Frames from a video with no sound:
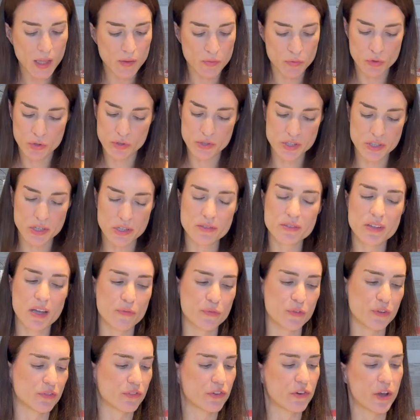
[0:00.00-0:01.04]
Those are
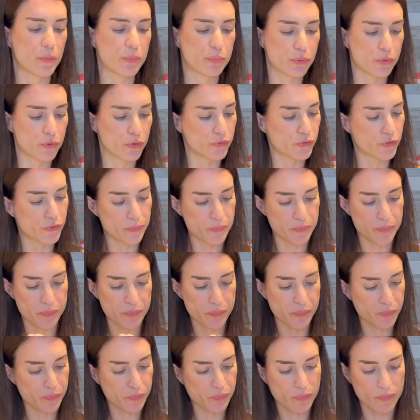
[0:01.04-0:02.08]
definitely approved.
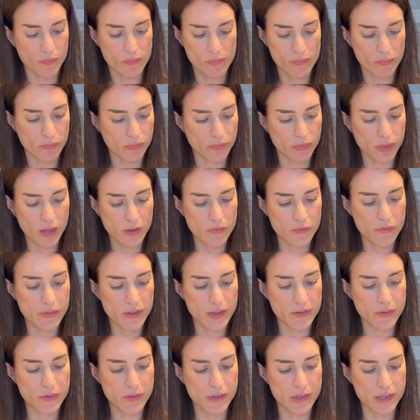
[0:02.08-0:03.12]

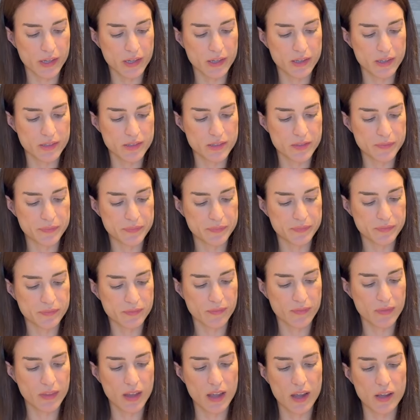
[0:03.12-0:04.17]
Very, very good.
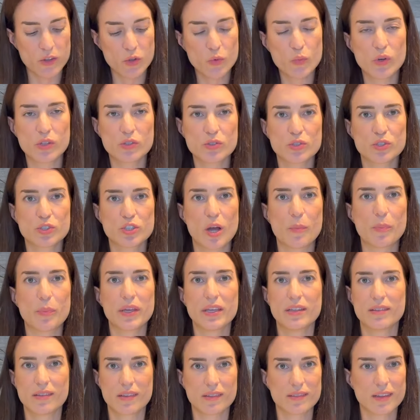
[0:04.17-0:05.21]
I don't want to stop
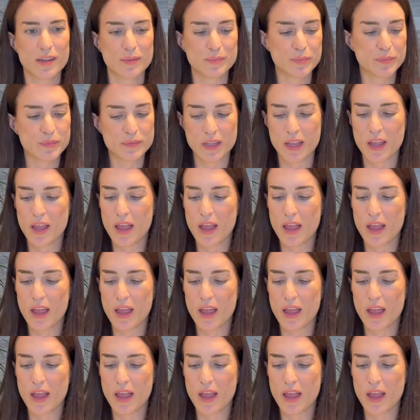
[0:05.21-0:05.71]
eating them.